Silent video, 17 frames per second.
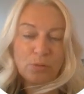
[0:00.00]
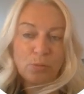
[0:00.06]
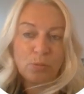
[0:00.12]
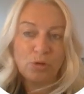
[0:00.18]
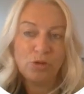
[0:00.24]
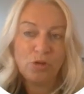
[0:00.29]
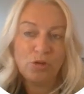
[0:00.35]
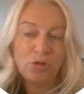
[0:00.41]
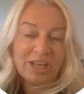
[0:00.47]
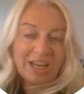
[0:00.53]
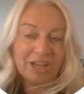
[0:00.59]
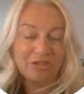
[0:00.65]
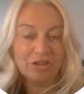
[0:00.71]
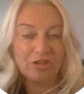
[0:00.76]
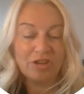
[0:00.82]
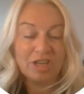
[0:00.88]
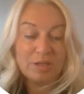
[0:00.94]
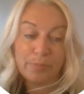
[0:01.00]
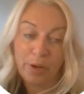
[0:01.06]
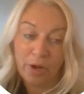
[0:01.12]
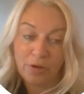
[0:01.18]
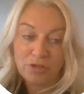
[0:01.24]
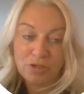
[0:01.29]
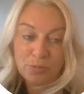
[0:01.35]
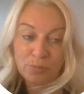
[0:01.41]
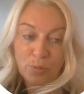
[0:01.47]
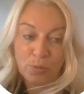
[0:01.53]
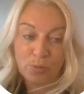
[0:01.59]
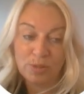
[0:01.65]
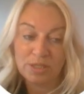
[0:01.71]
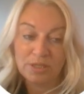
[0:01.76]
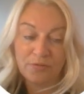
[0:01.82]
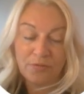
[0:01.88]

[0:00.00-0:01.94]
where you can actually increase personal posts